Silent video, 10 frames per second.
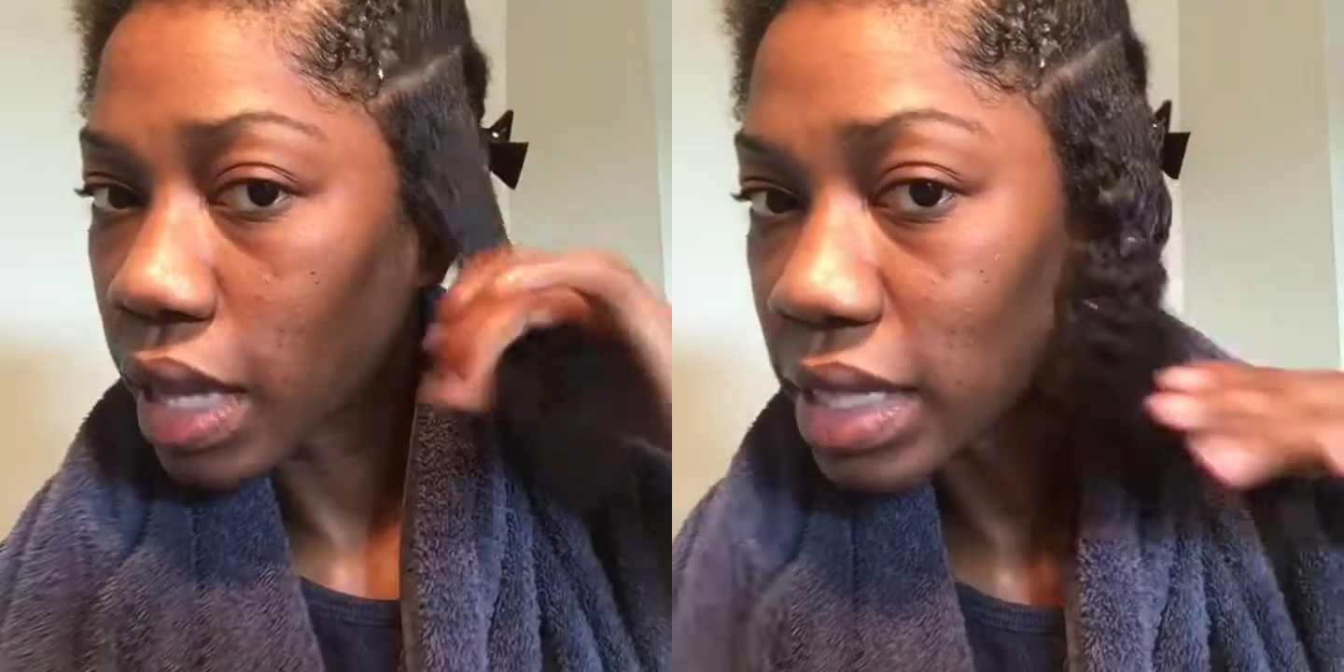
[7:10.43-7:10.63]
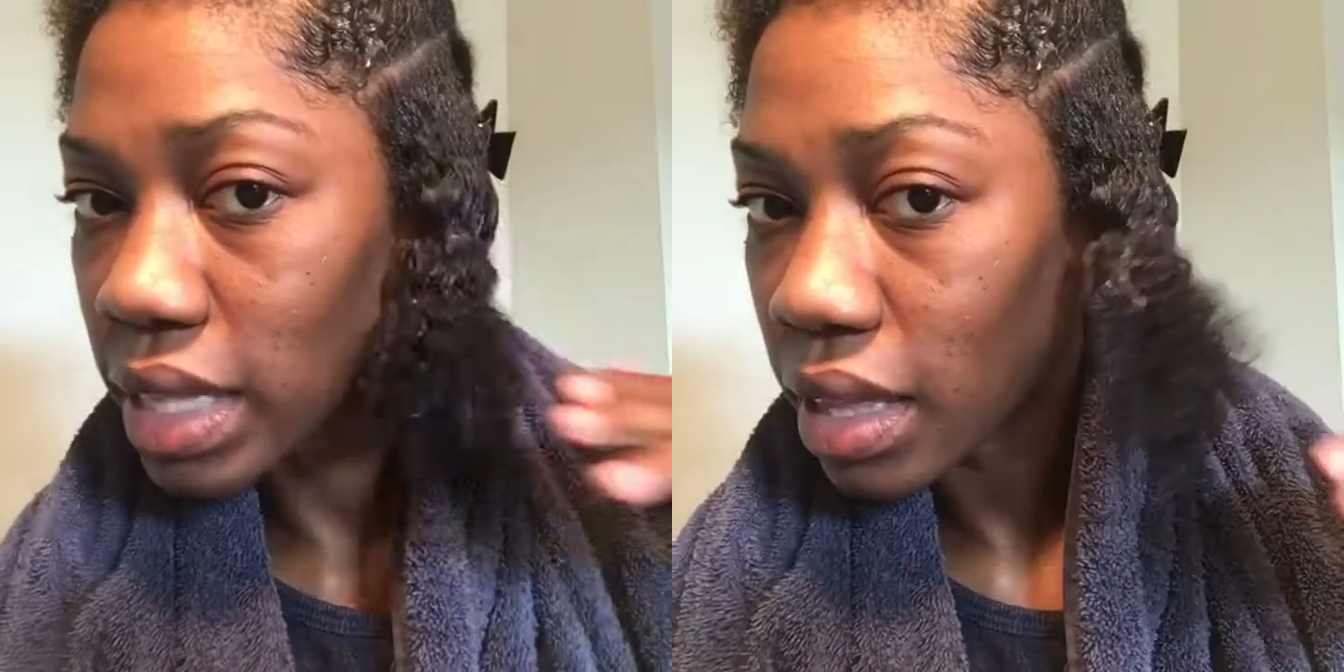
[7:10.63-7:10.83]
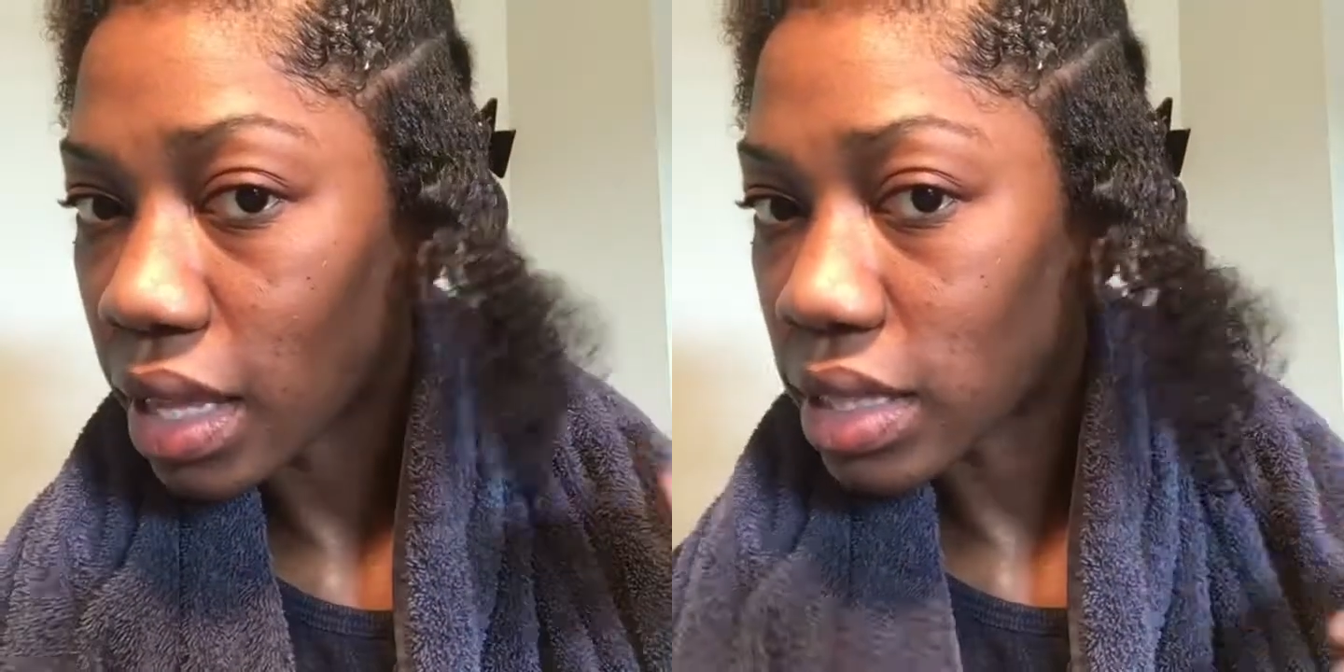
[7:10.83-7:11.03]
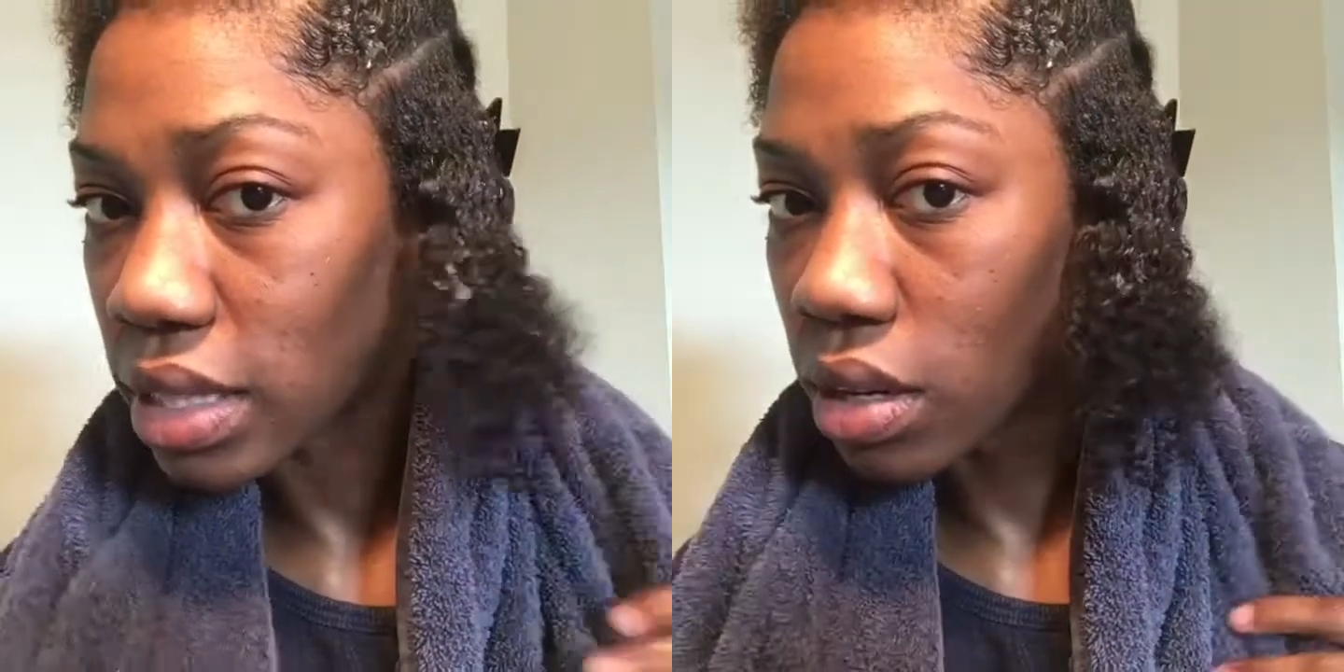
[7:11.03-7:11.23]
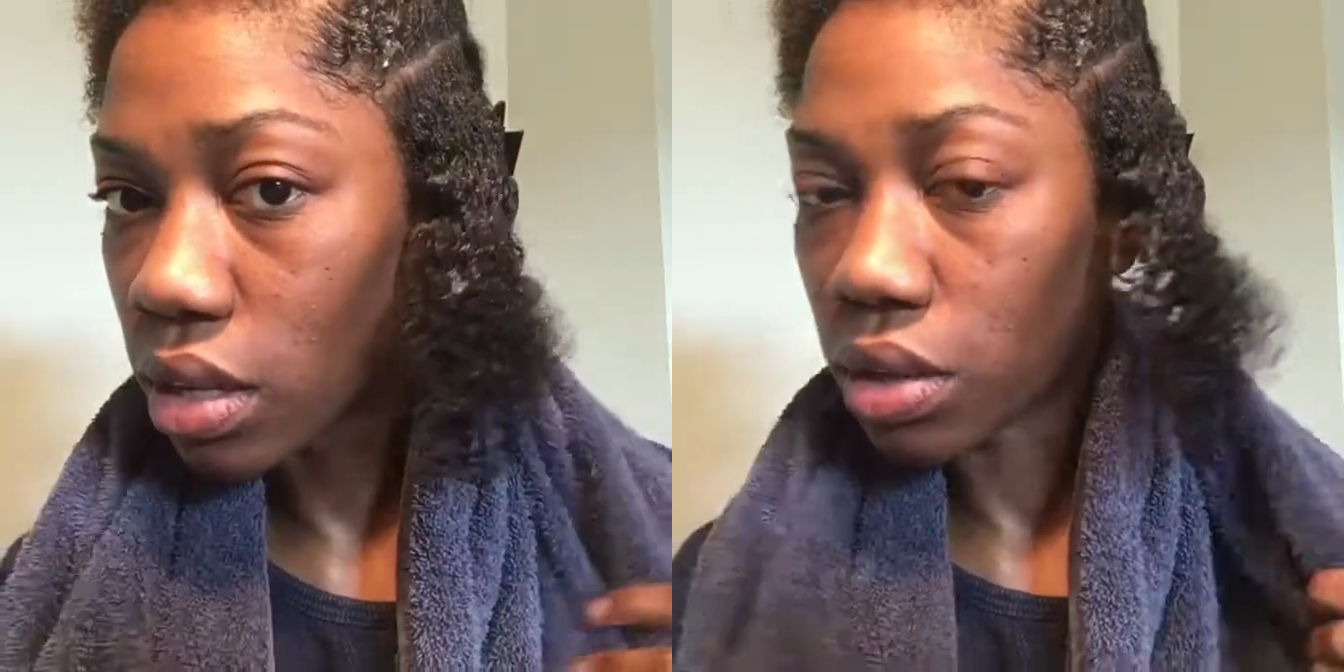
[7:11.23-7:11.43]
that's how that's
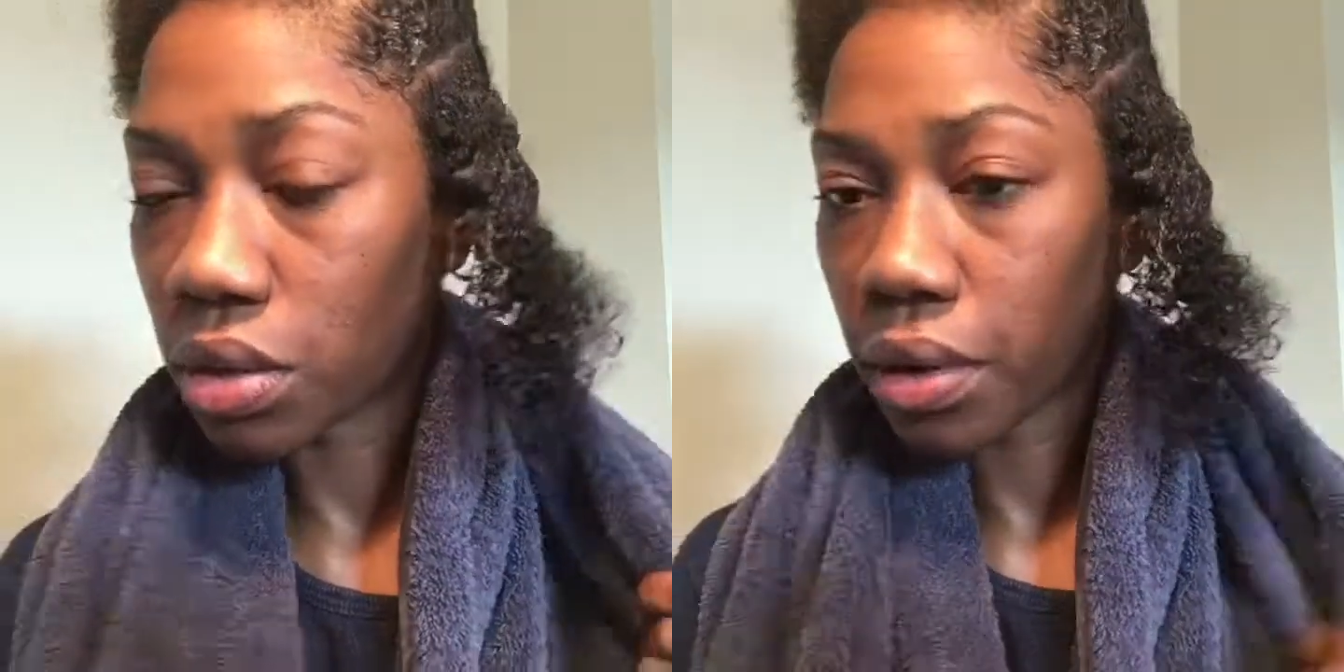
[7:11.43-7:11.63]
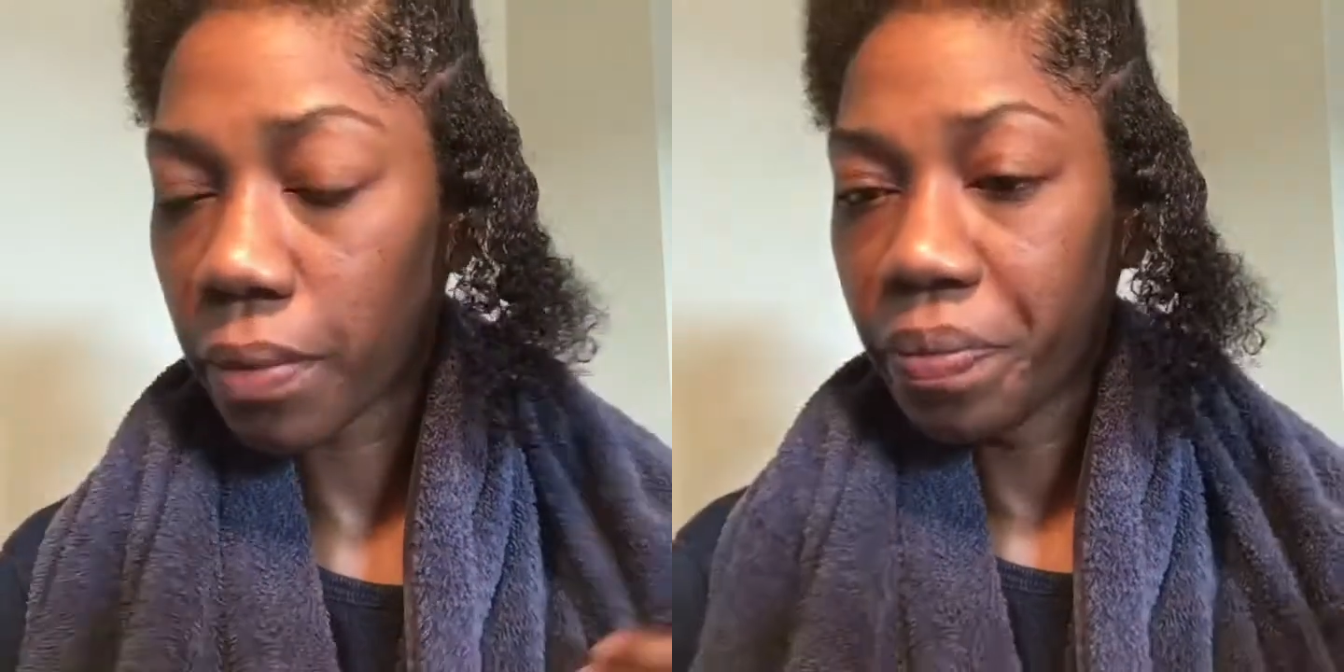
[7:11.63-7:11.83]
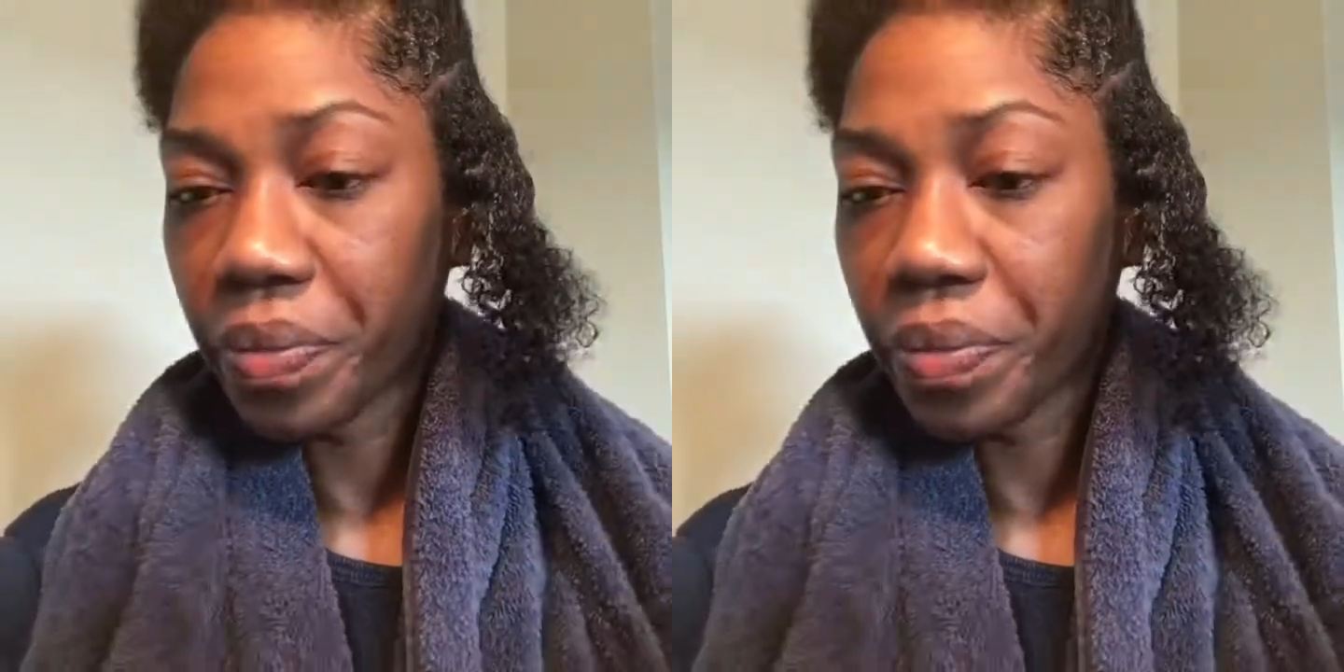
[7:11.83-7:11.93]
gonna look.